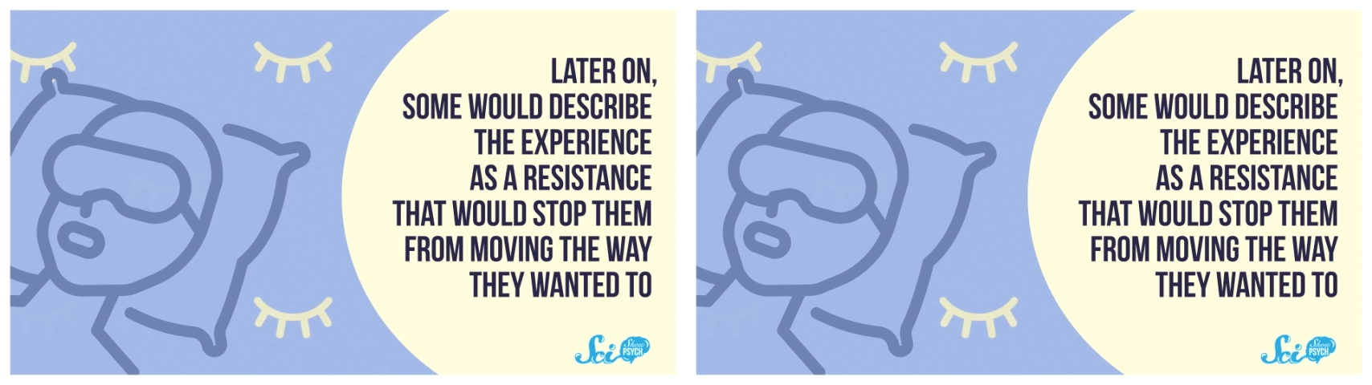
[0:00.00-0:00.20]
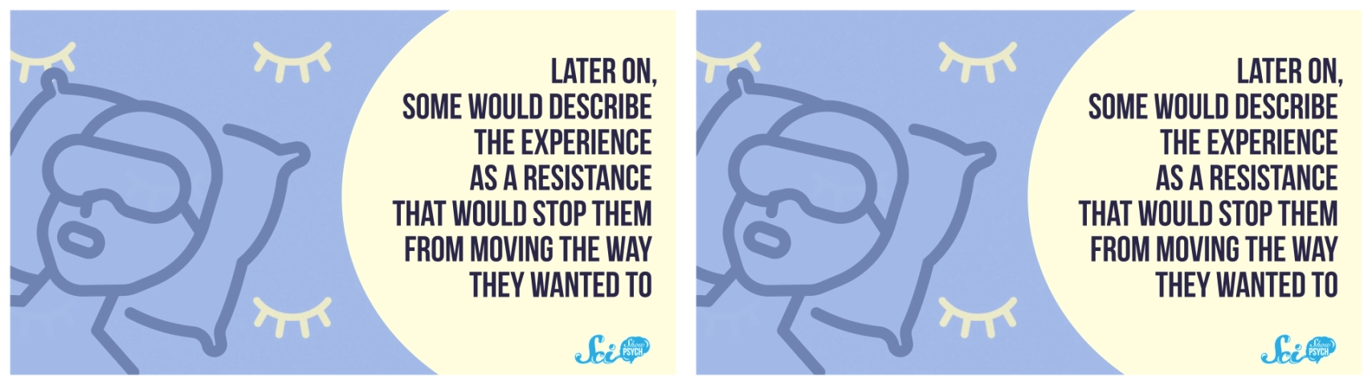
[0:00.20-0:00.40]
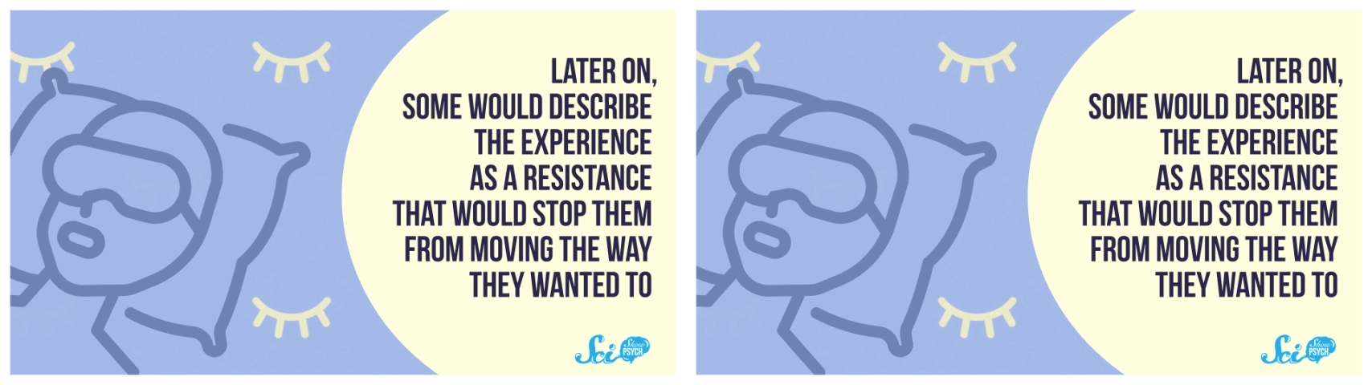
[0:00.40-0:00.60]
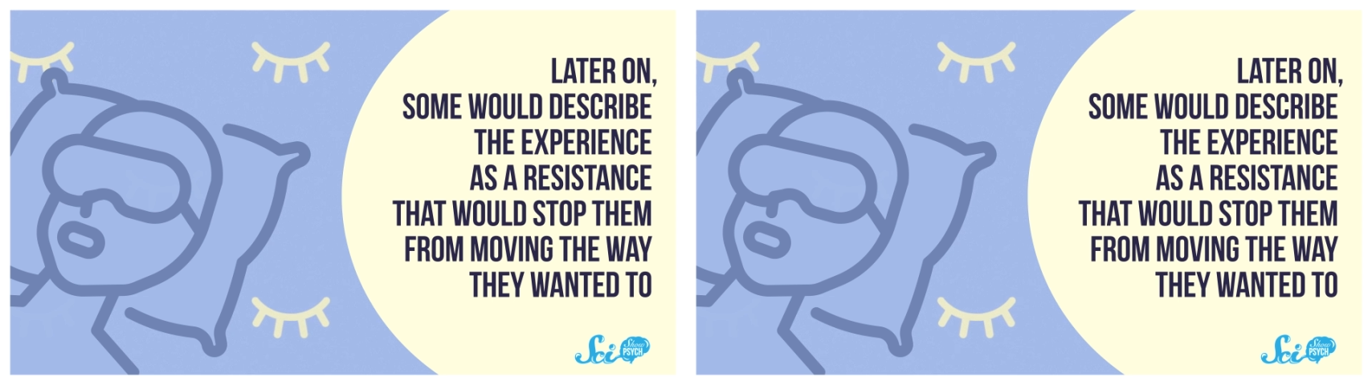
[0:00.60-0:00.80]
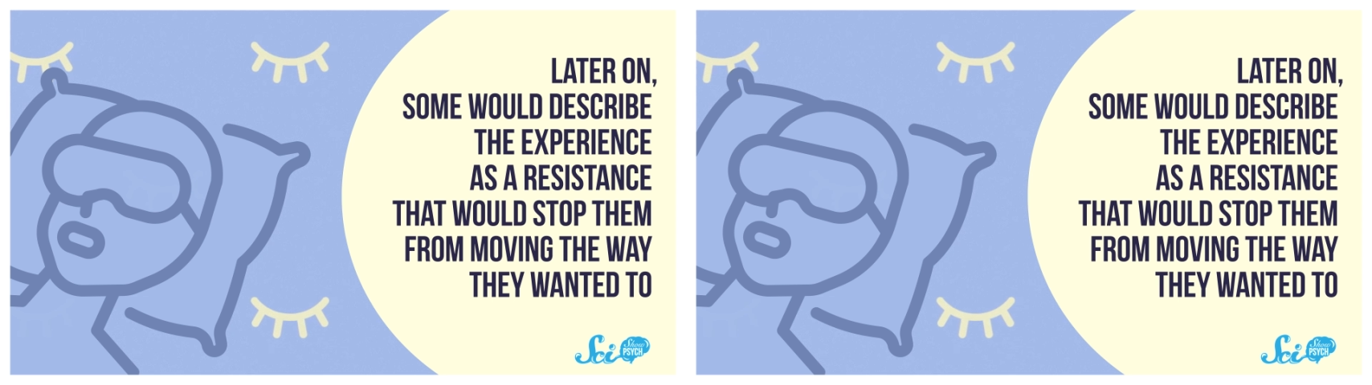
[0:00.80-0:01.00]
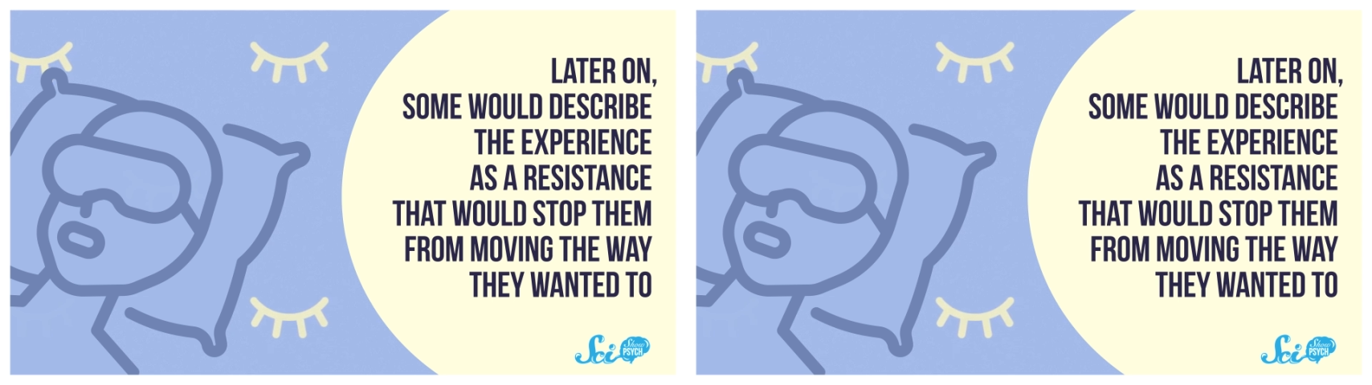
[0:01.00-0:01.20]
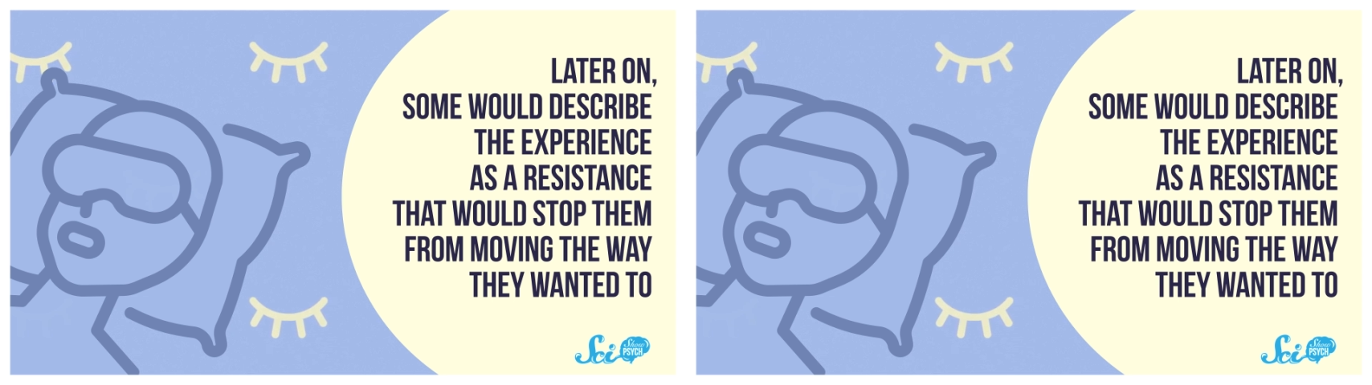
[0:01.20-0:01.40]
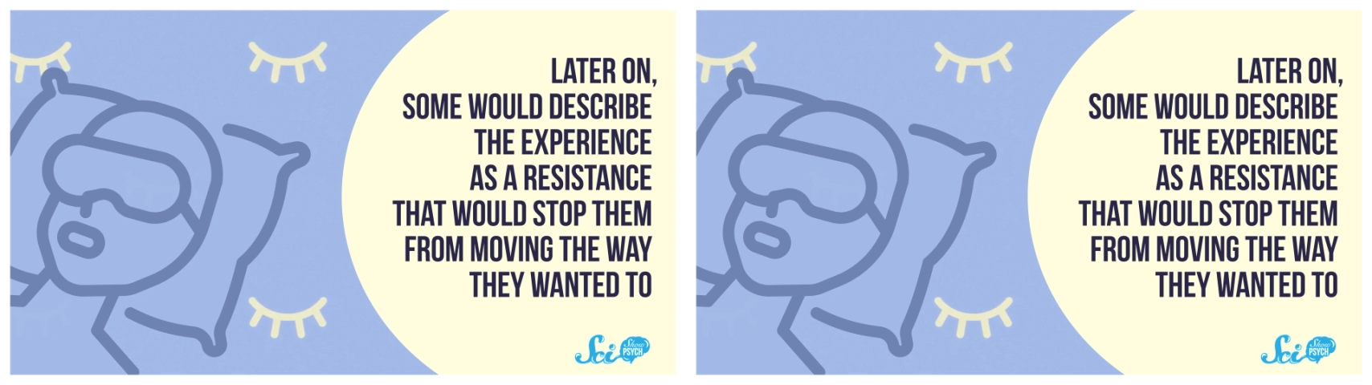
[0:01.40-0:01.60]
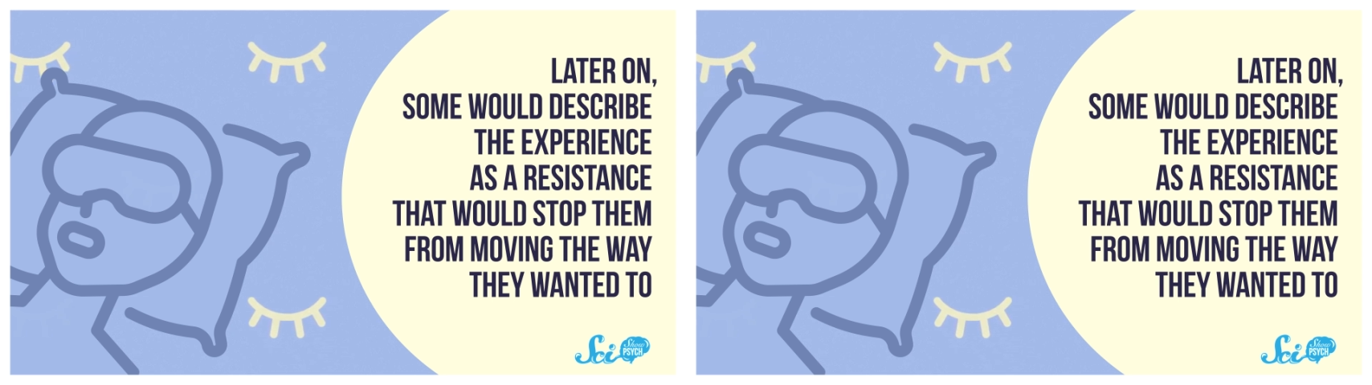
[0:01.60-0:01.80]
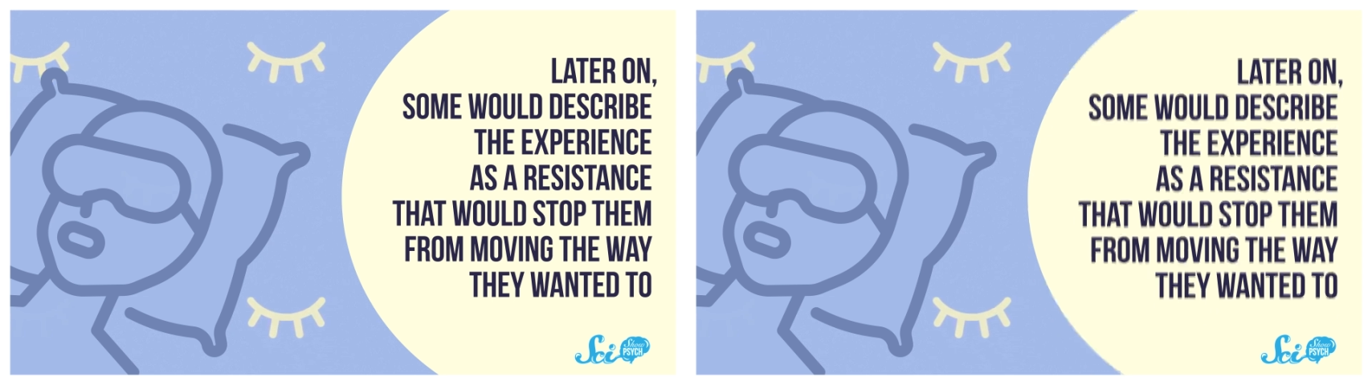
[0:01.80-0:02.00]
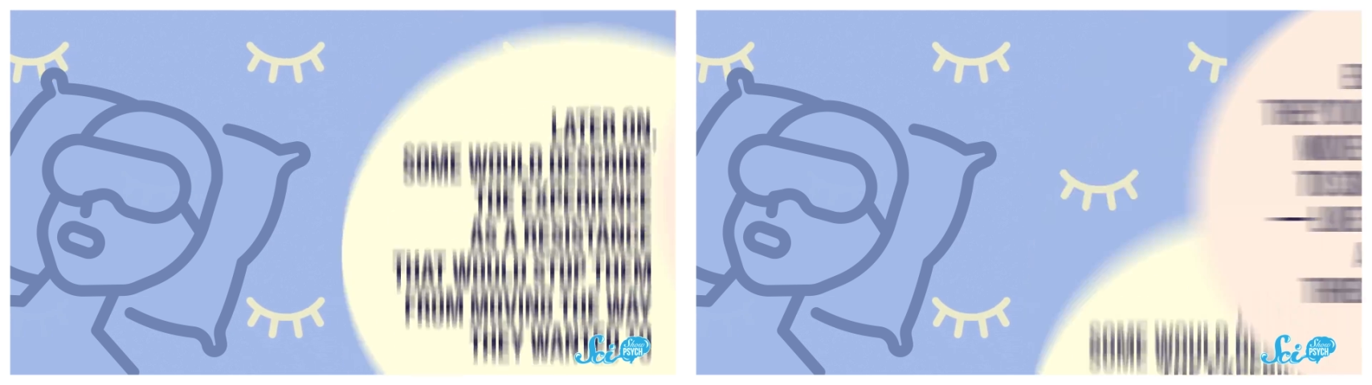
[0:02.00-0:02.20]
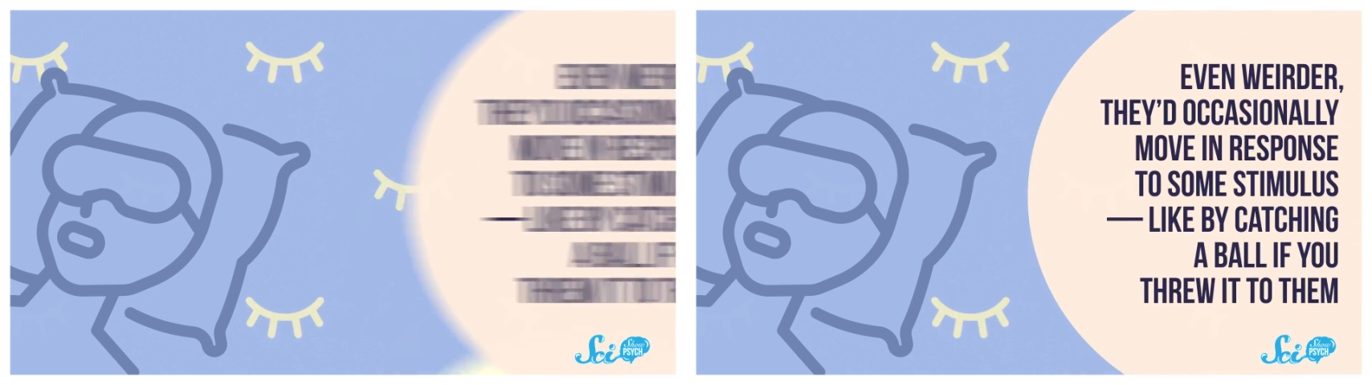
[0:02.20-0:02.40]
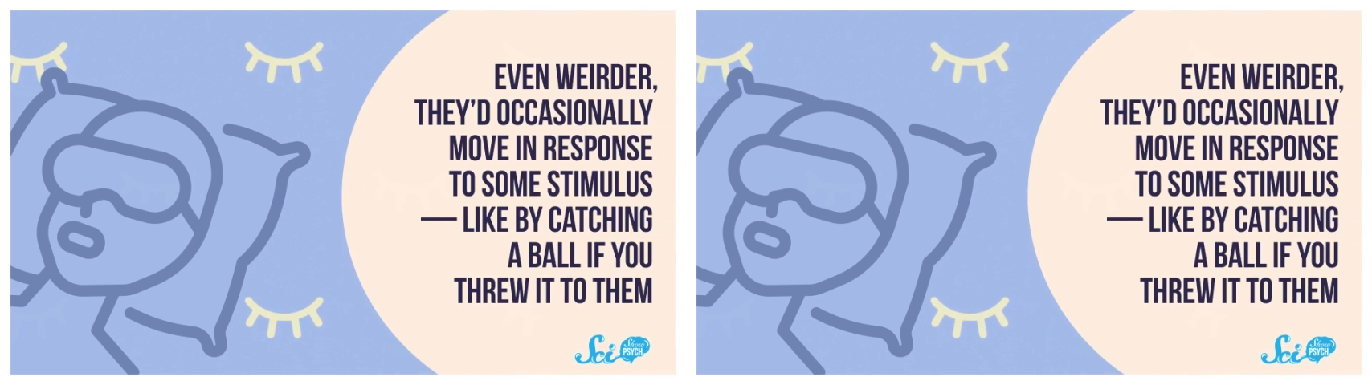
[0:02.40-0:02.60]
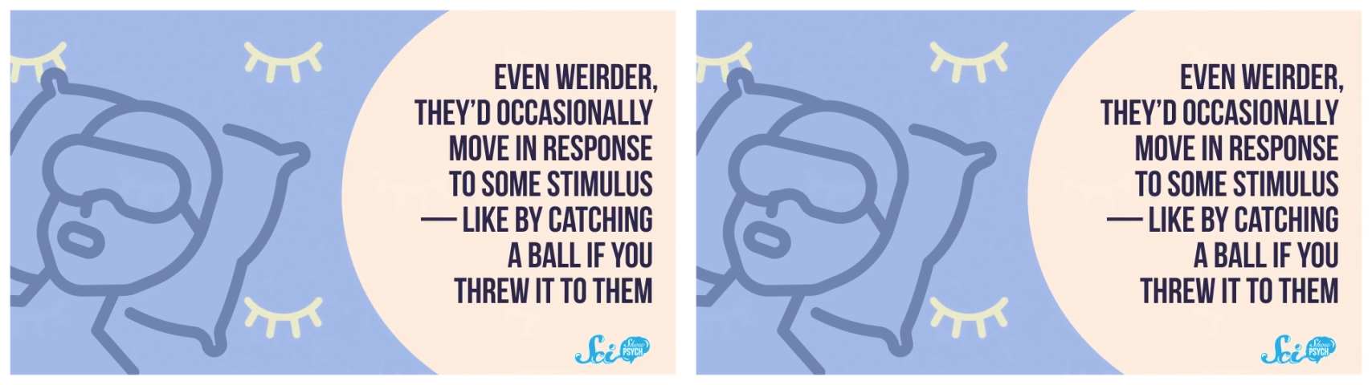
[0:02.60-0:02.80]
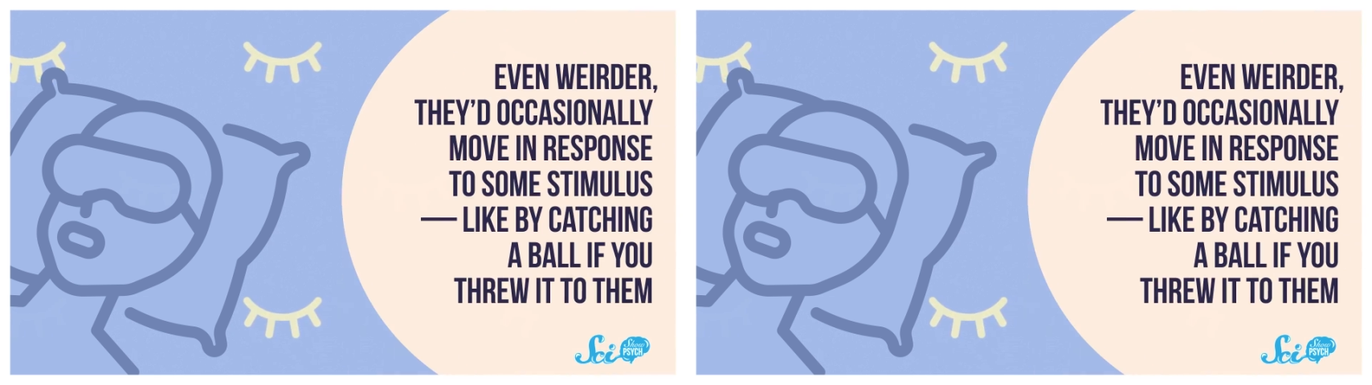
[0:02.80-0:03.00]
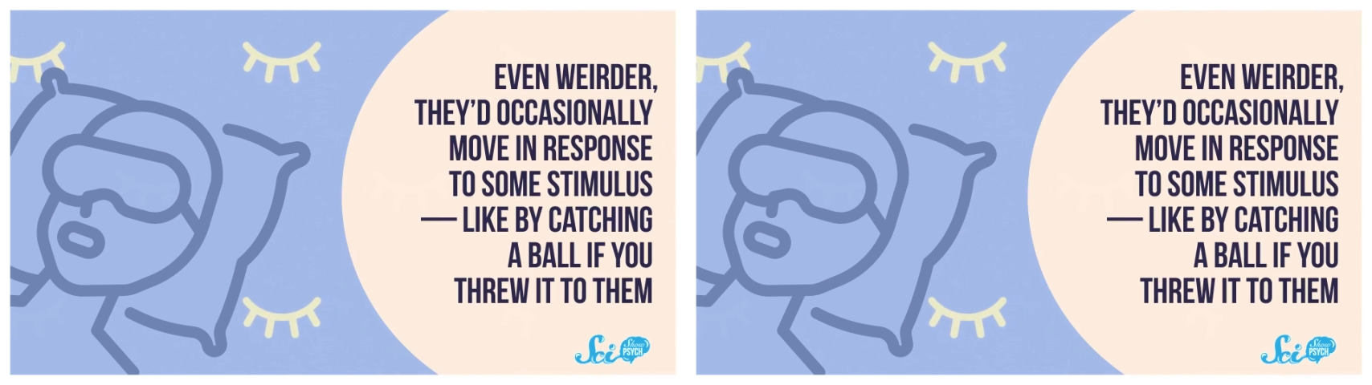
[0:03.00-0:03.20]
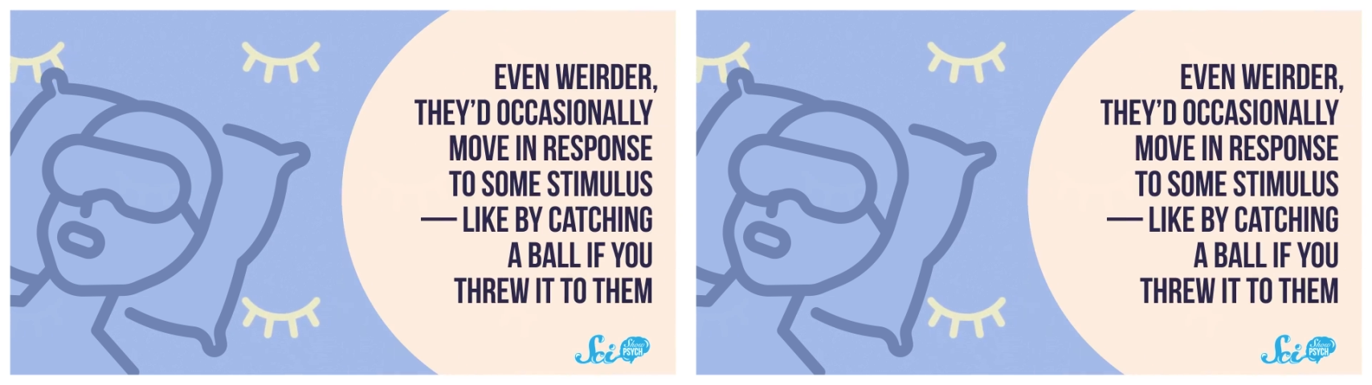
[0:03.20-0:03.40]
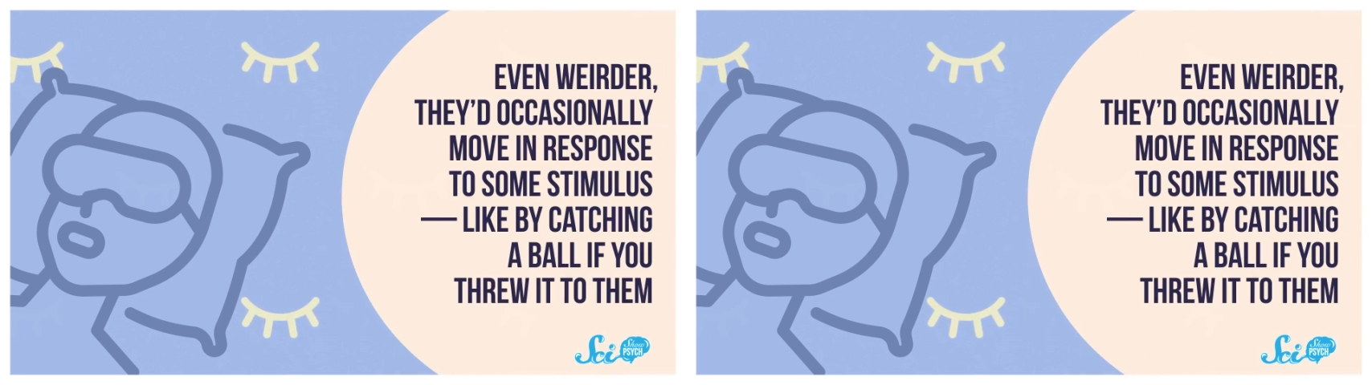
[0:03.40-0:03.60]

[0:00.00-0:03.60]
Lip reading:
No face is visible, so there are no lips to read.